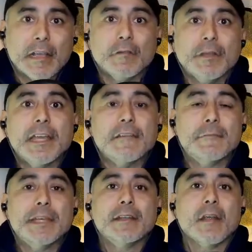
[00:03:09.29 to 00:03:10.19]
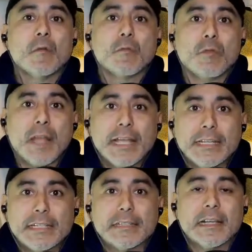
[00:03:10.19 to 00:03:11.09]
We have been
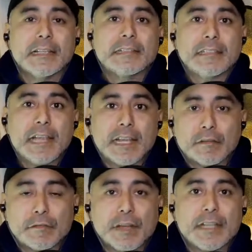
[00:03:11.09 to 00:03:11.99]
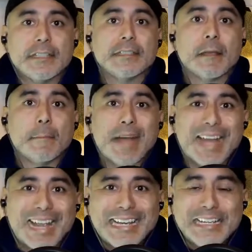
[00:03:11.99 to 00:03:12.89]
writing, sacrificing,
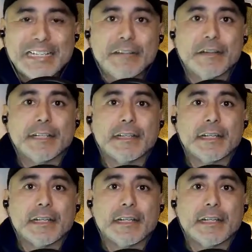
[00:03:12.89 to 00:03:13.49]
pioneering,